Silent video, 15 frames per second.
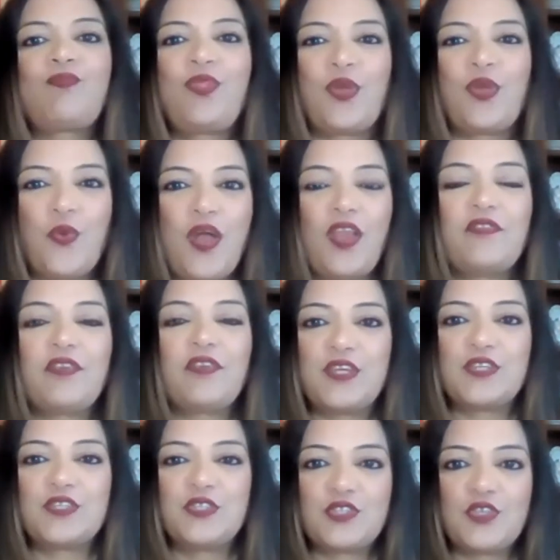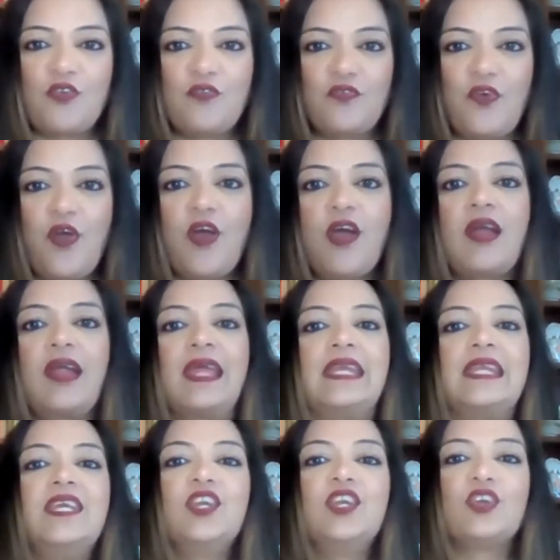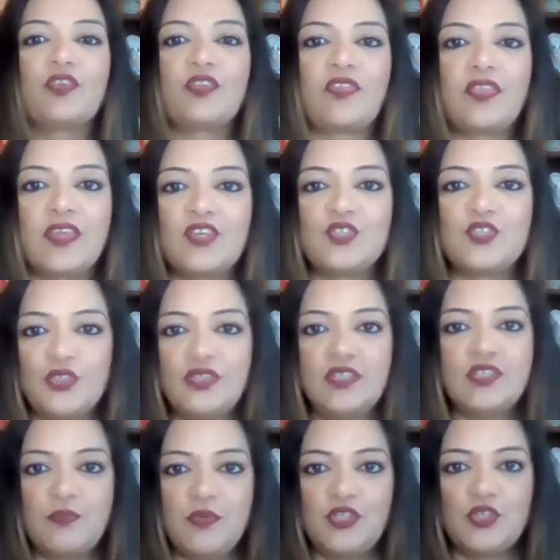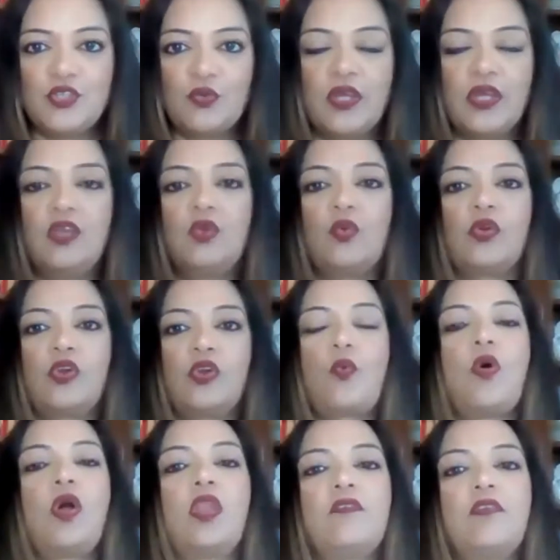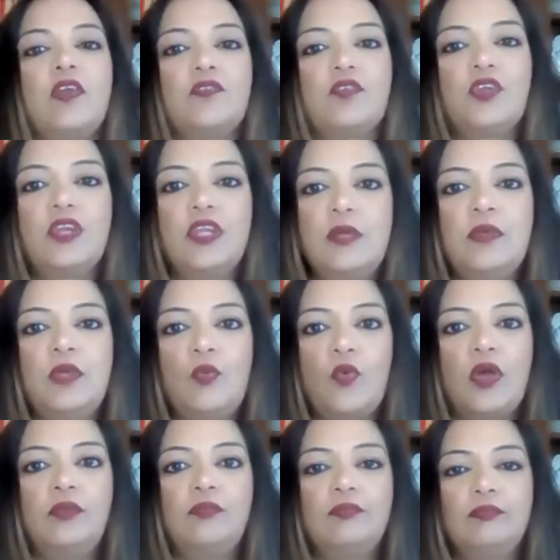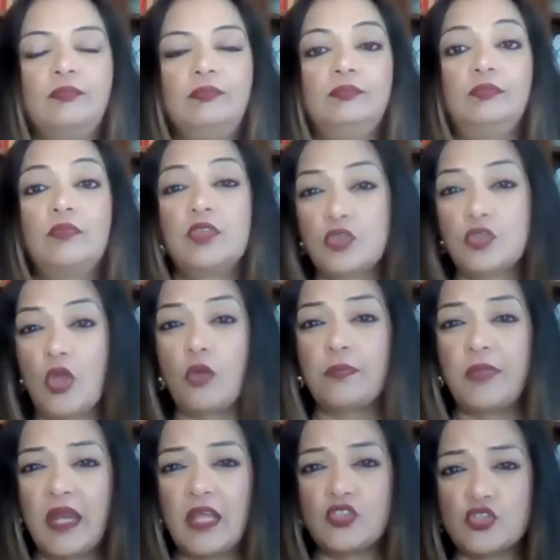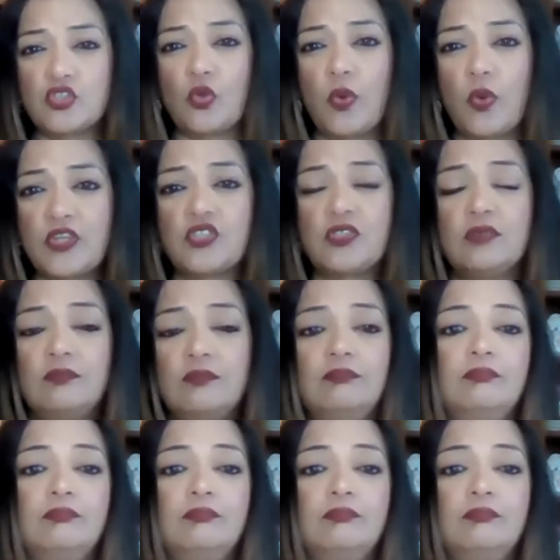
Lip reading: your qualifications so far, and here are the things you need to be doing in order to qualify for an EB1. So I hope that answers your question.